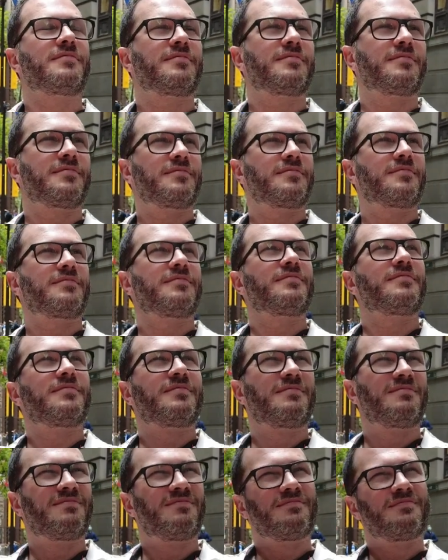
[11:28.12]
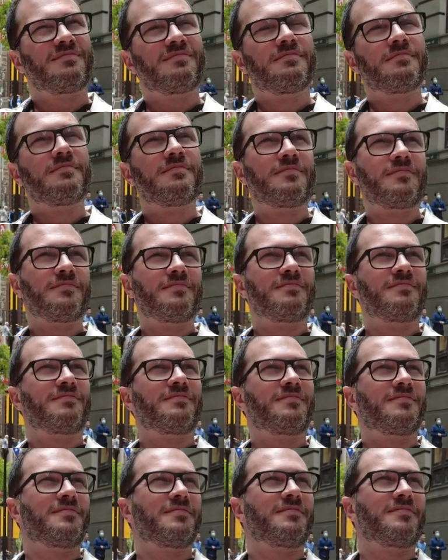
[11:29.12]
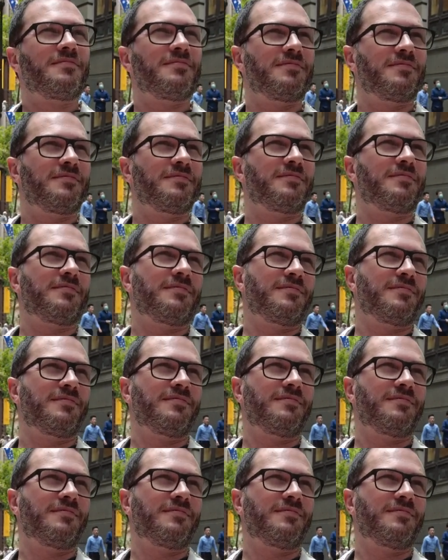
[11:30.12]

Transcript: [no speech]